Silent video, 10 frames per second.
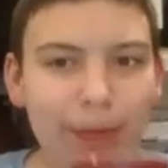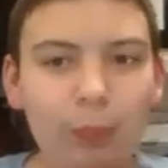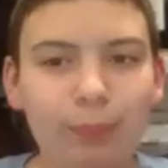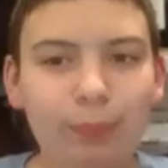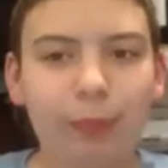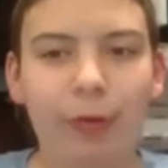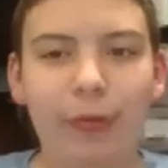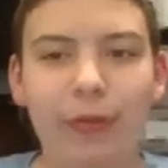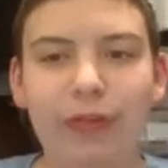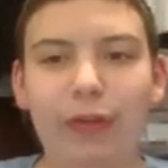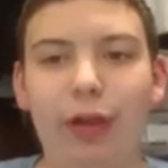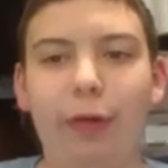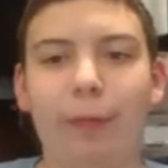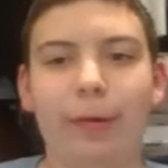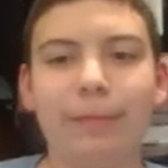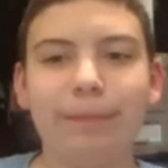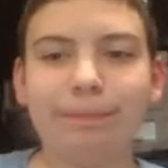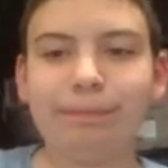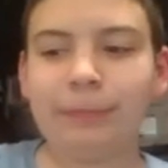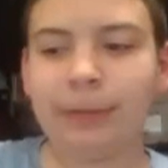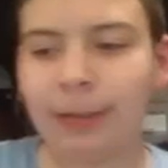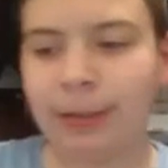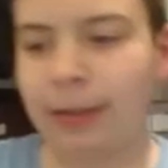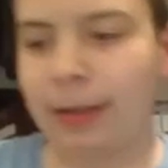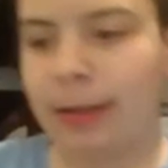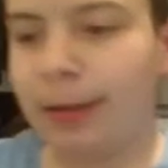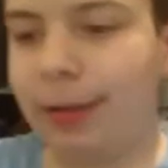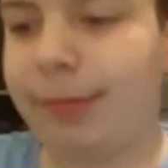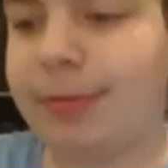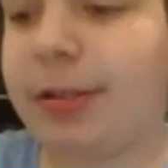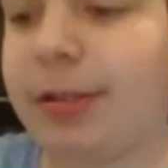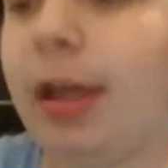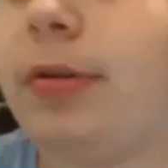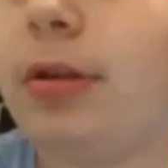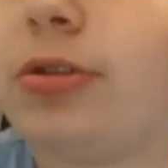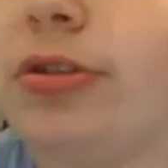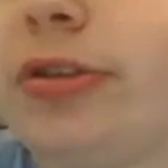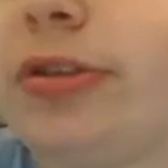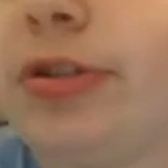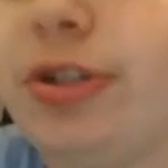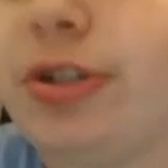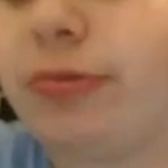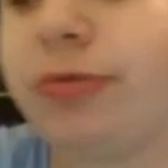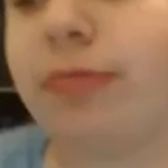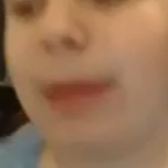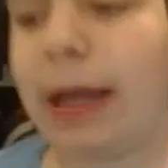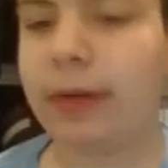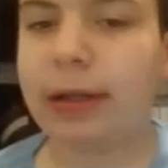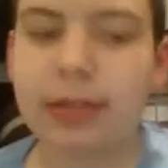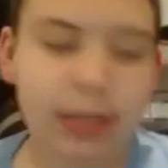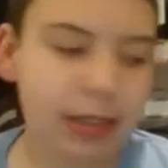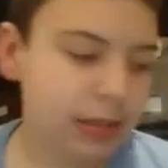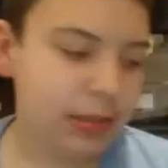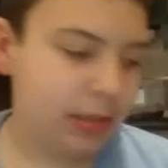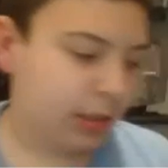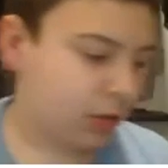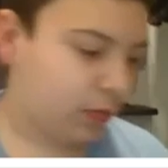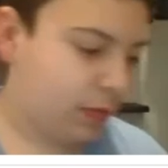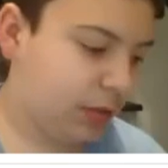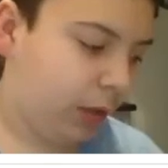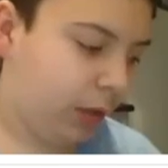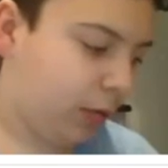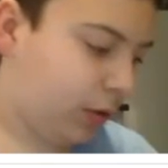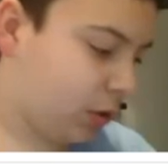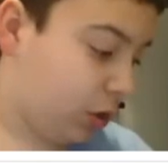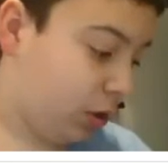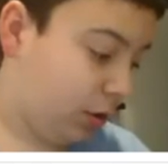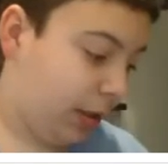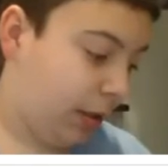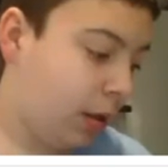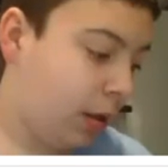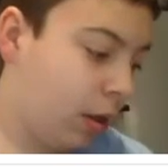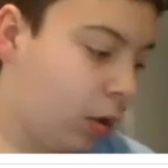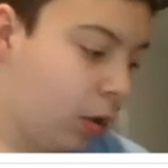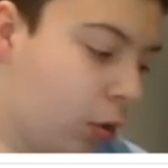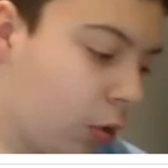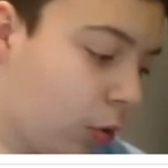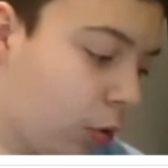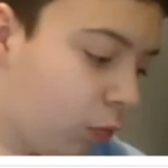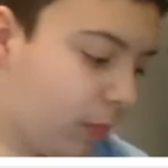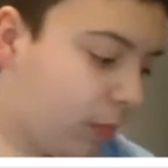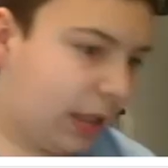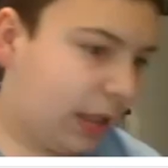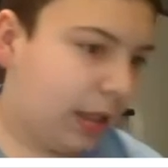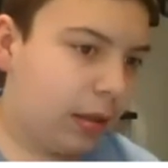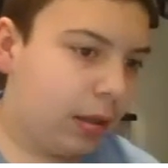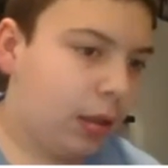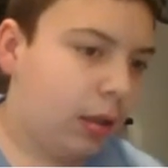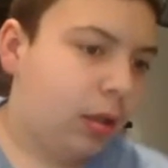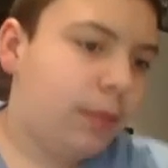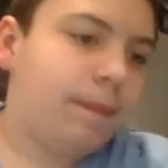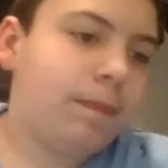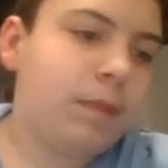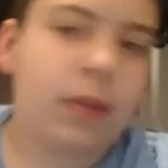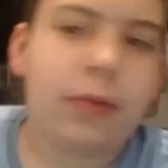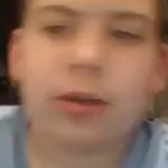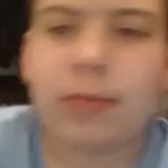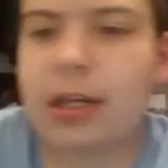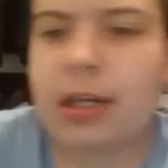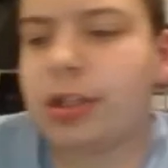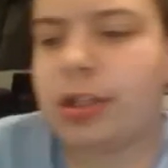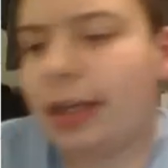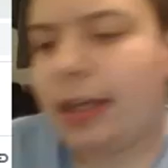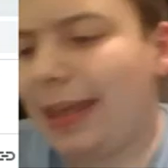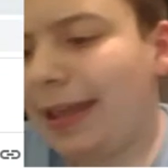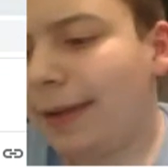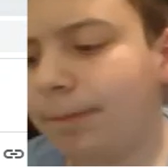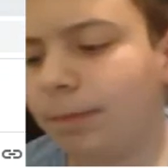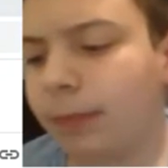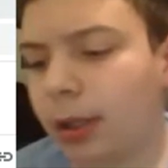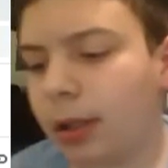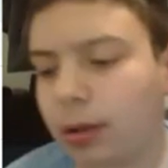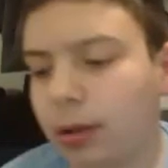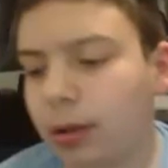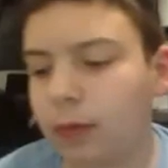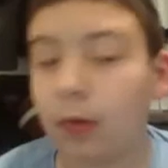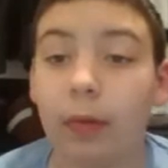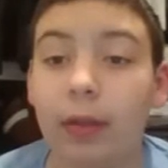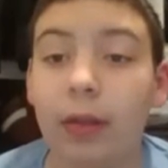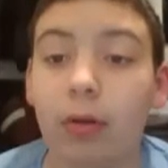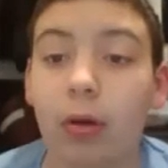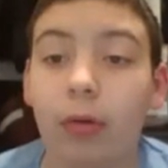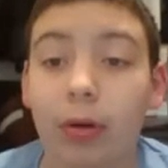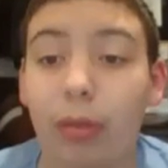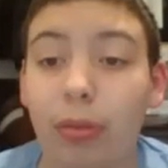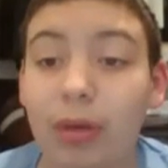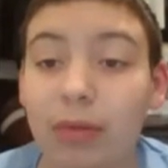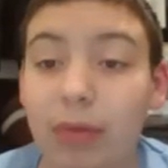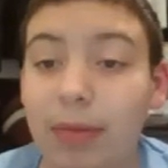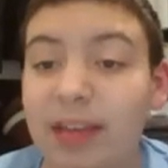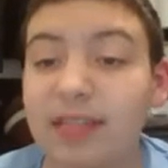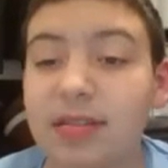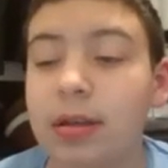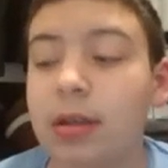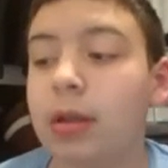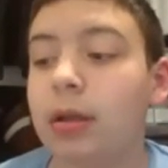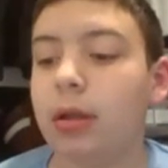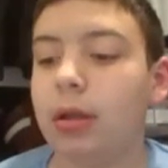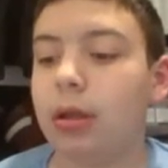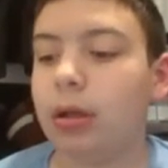this is awkward. Anyways, I wanted to show you the two new background designs, and that's the reason why I'm actually going to be remaking um, the Thunder Mage again. So it'll go under three remakes. Uh, oh.